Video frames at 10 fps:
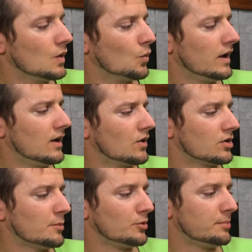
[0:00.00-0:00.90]
Well,
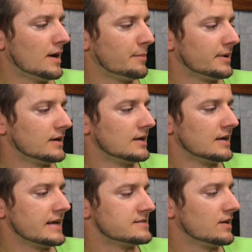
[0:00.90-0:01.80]
grumbled Papa
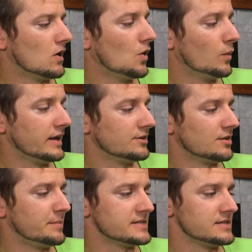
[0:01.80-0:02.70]
as they all went into the
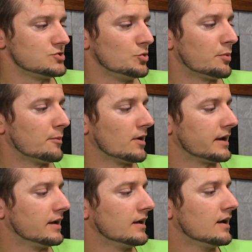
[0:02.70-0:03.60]
busy
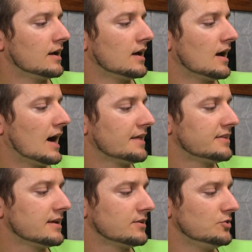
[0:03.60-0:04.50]
supermarket, I
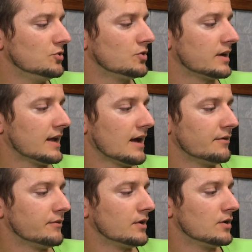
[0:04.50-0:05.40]
think you can have
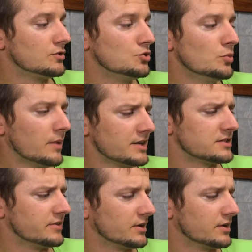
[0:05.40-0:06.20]
too much of a